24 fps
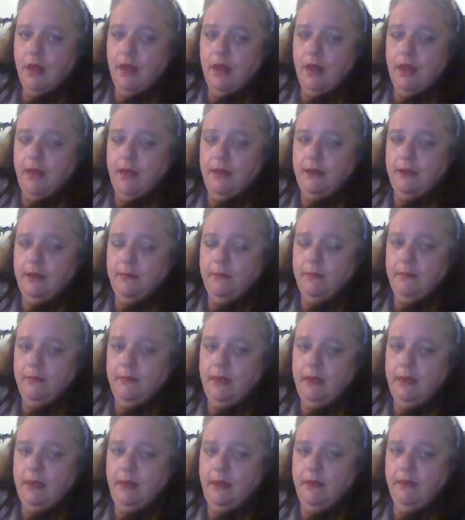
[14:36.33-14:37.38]
And
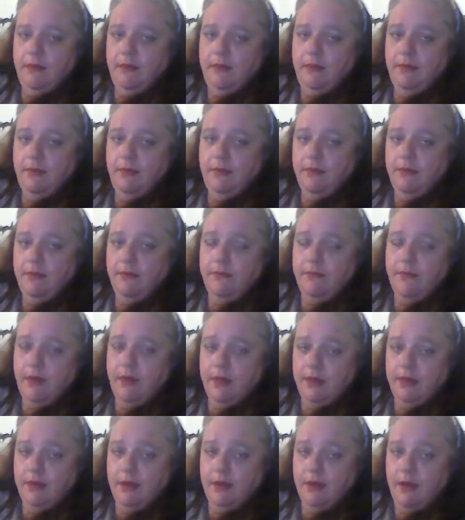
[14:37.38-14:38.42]
me
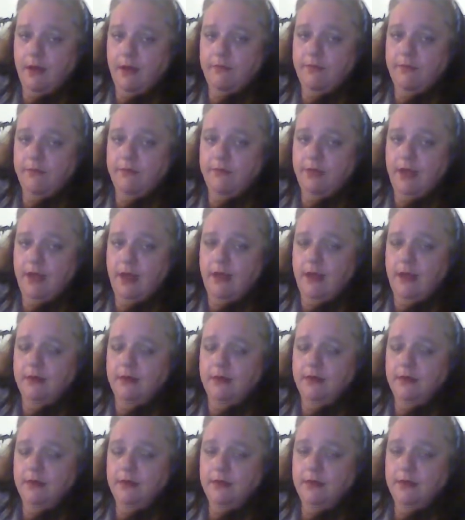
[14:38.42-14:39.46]
falling off of that
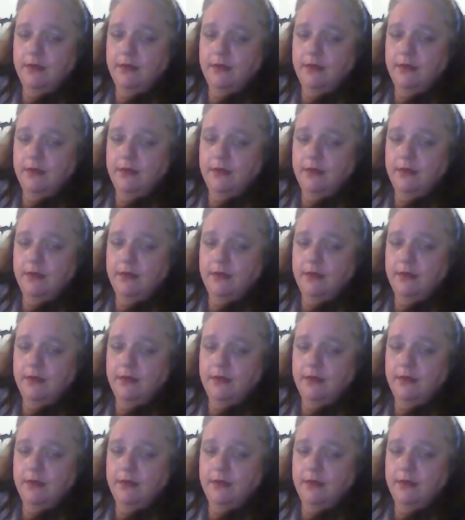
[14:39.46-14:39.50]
